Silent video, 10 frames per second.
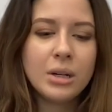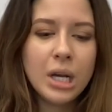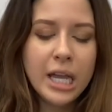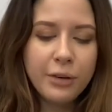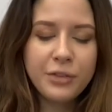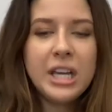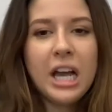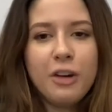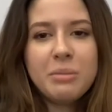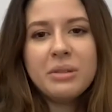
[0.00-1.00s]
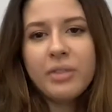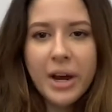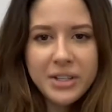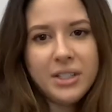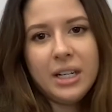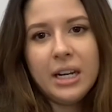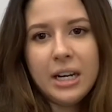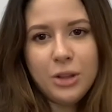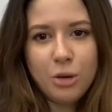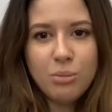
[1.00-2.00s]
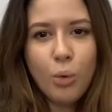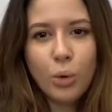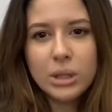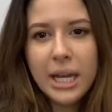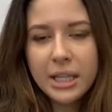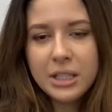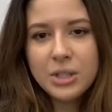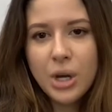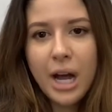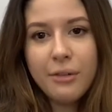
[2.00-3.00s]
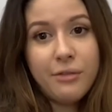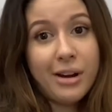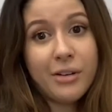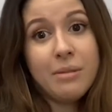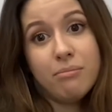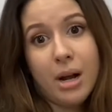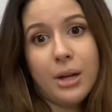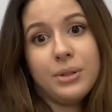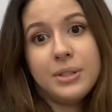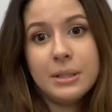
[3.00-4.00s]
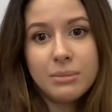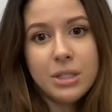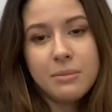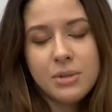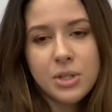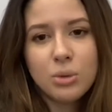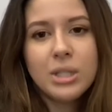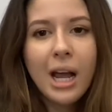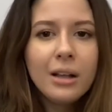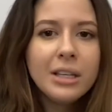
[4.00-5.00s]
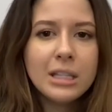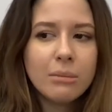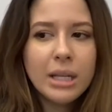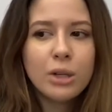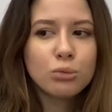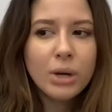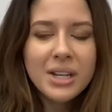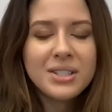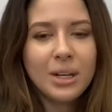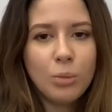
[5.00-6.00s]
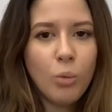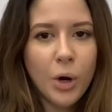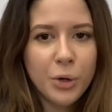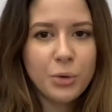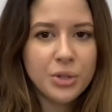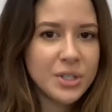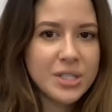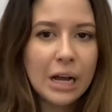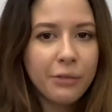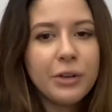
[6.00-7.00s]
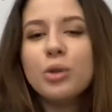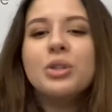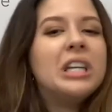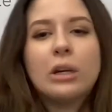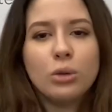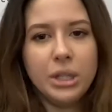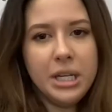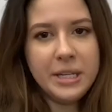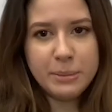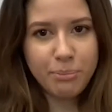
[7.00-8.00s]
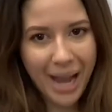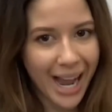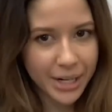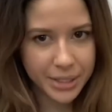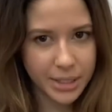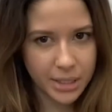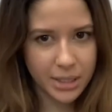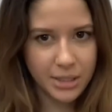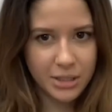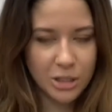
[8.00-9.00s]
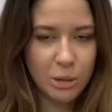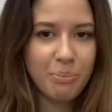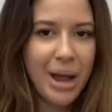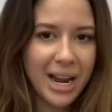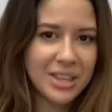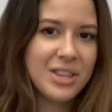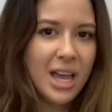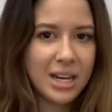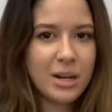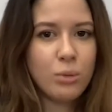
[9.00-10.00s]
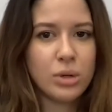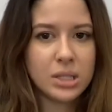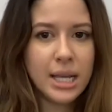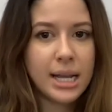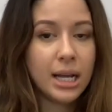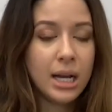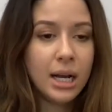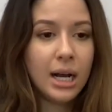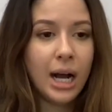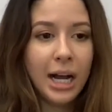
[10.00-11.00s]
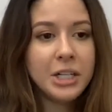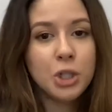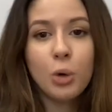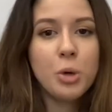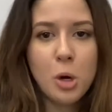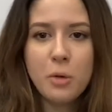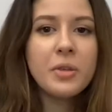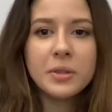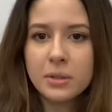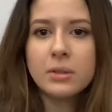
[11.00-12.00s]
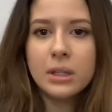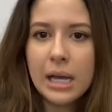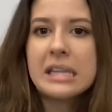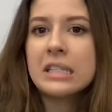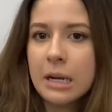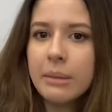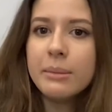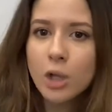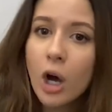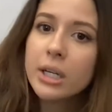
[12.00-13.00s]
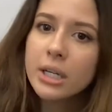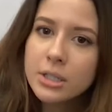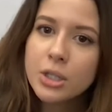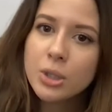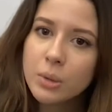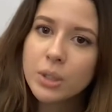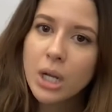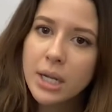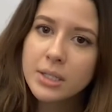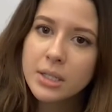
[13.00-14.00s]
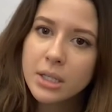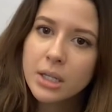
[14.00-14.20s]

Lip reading: If they have been vaccinated, they're more likely to have very mild symptoms. So telling them like rest and water does not feel nearly as bad. You know, back then it was like, I don't know if this is the last time I'm talking to you or not.